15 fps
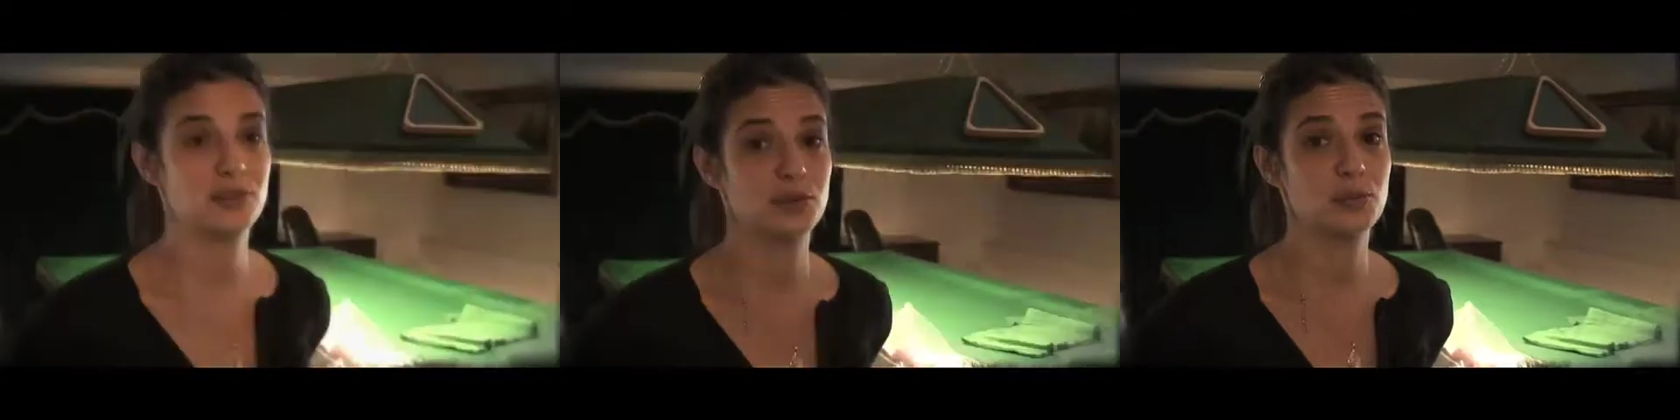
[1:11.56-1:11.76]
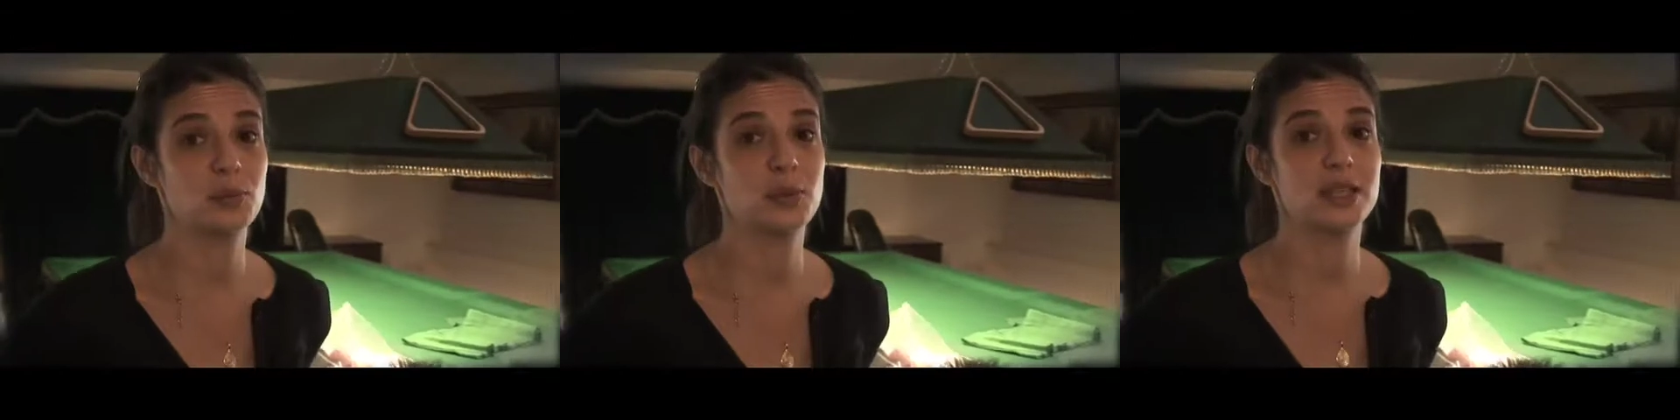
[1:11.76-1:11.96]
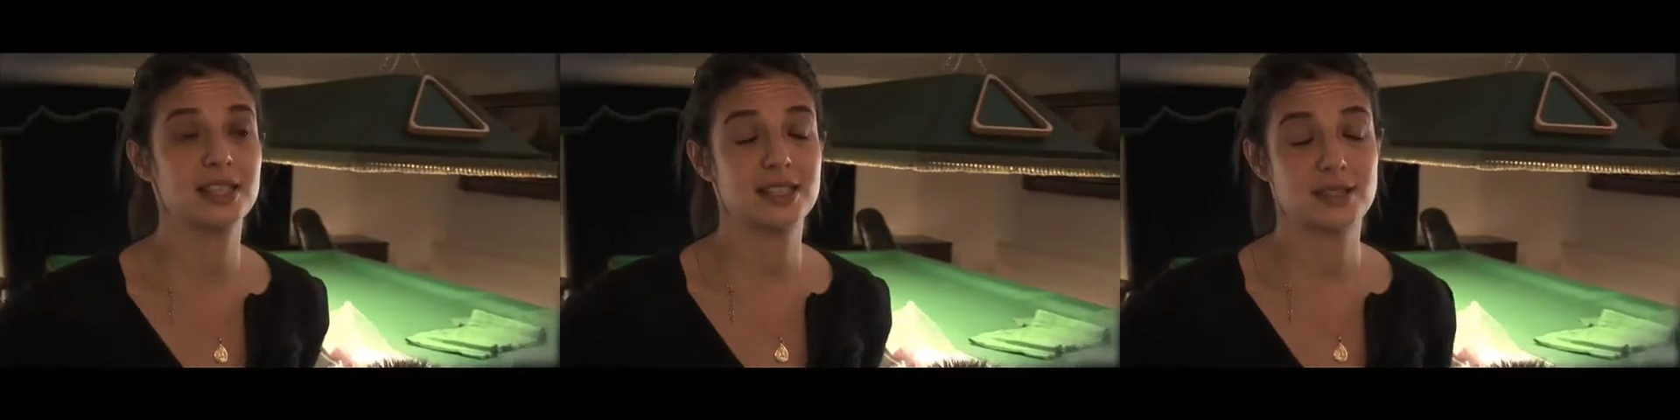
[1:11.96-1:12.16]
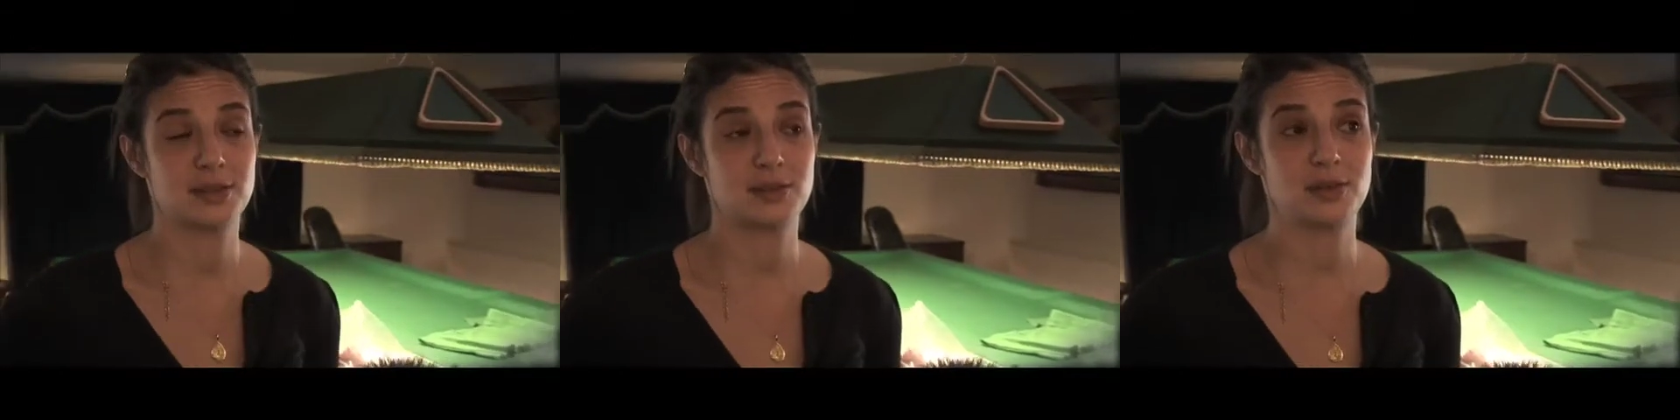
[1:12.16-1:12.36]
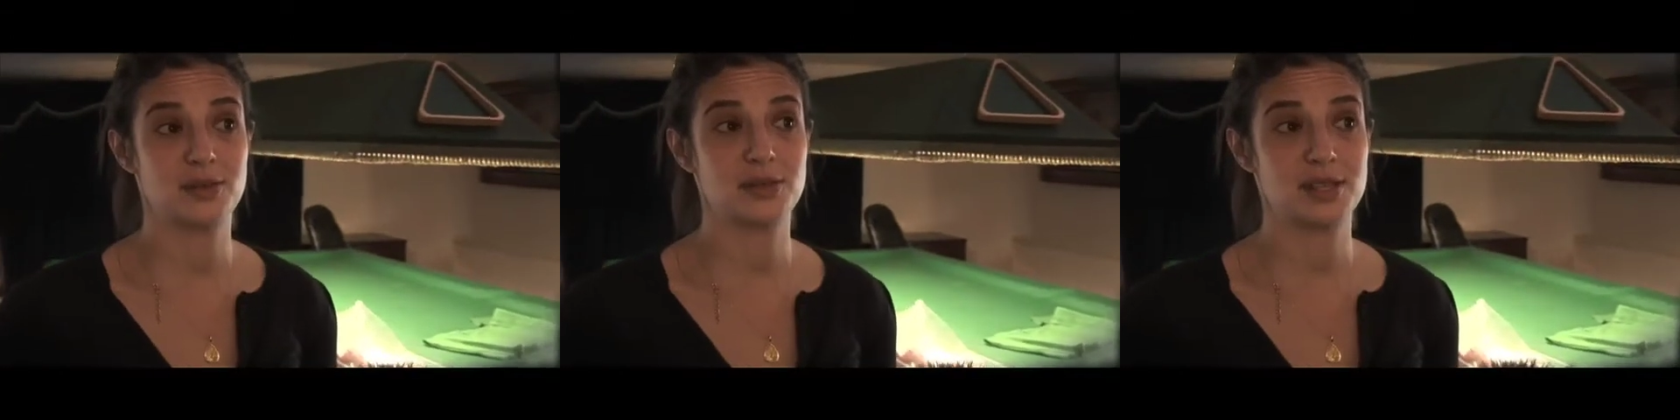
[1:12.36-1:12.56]
you're willing to
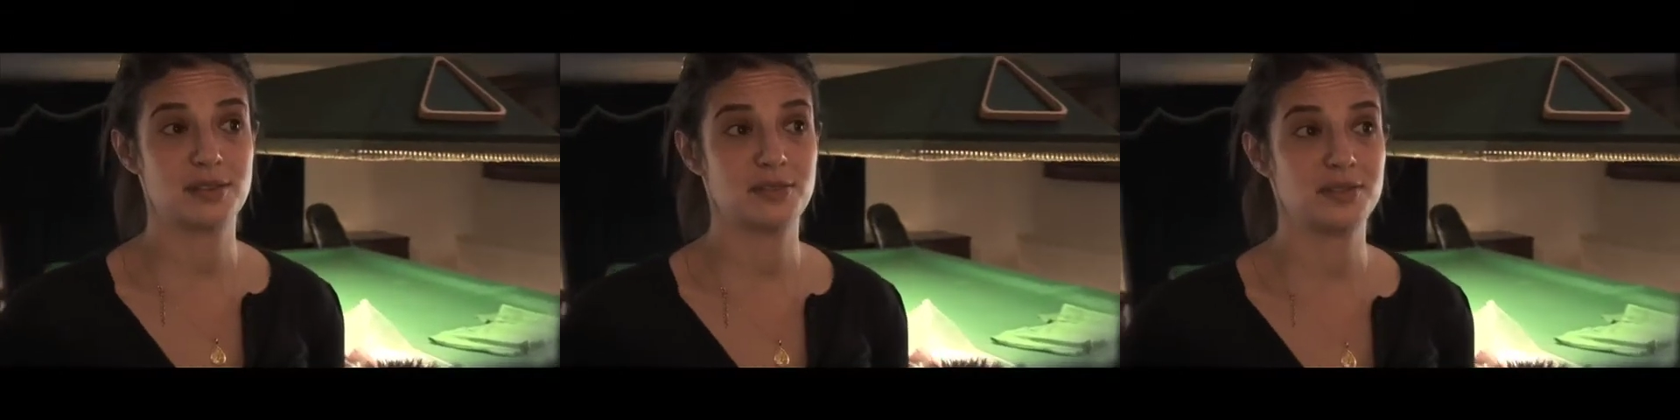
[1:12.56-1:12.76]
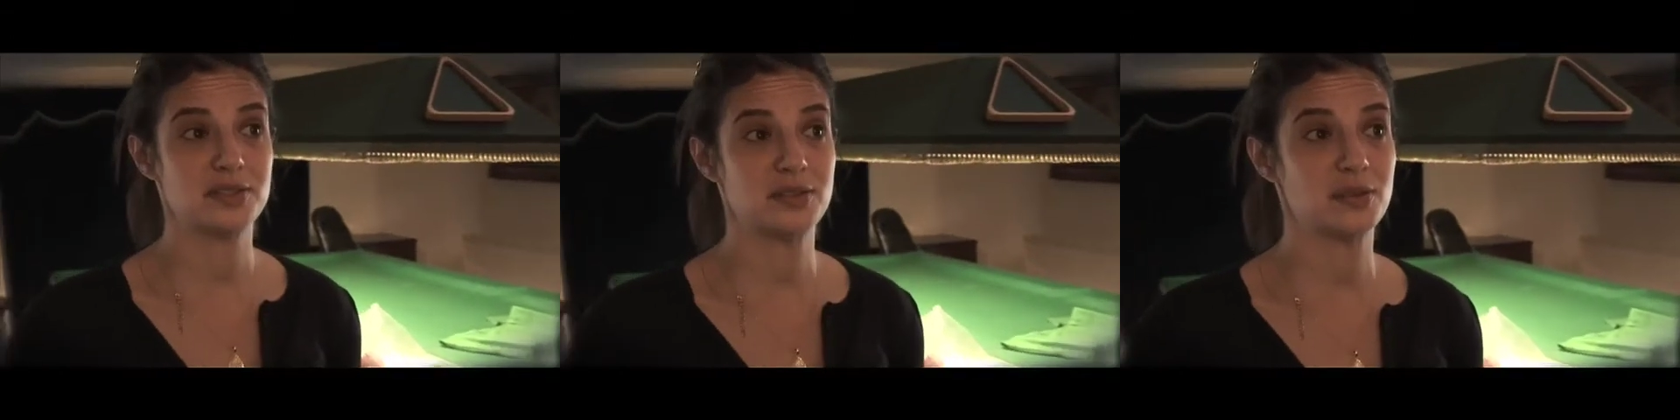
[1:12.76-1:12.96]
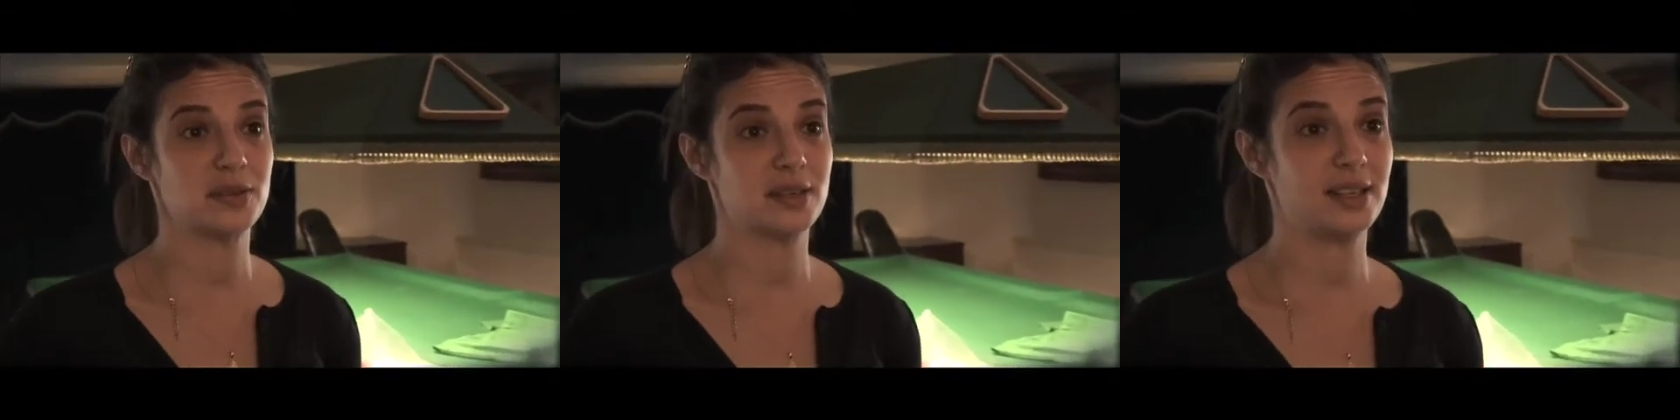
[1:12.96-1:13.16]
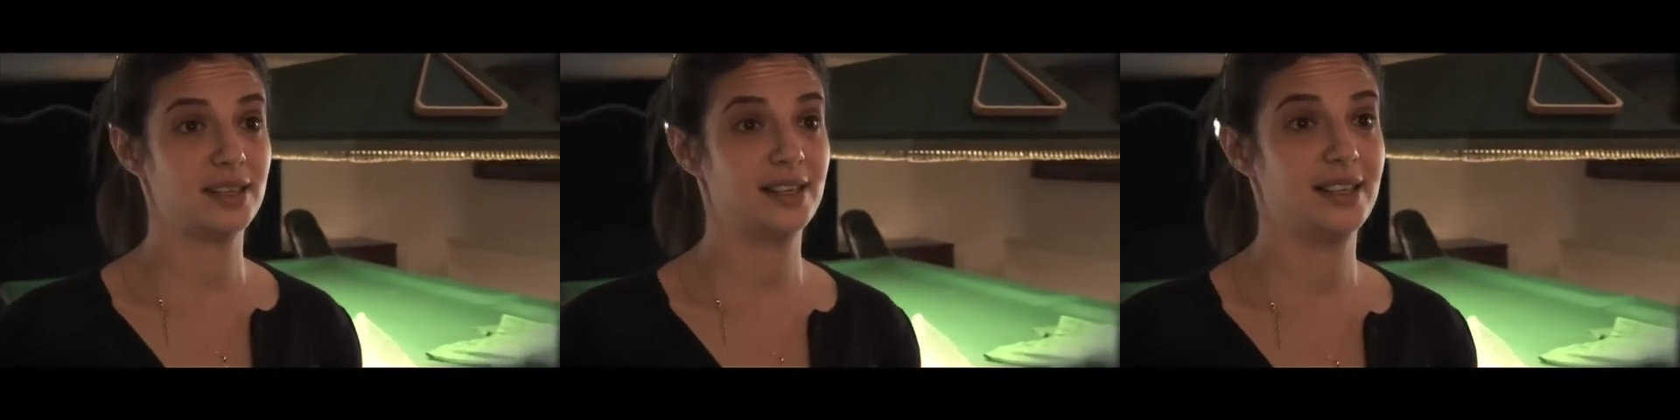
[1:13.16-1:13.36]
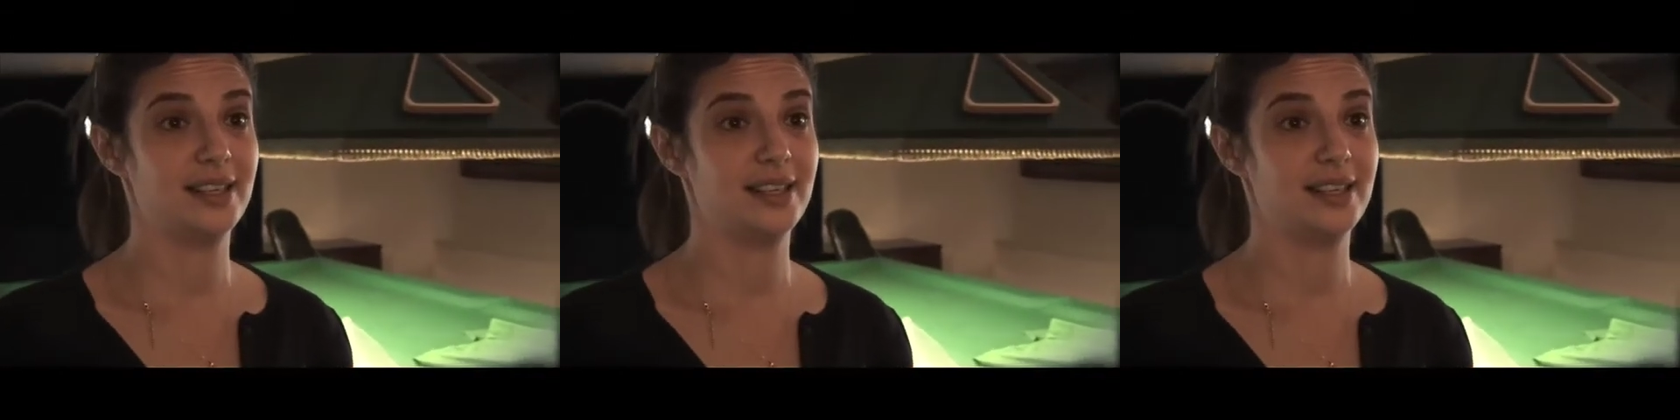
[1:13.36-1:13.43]
throw yourself into it,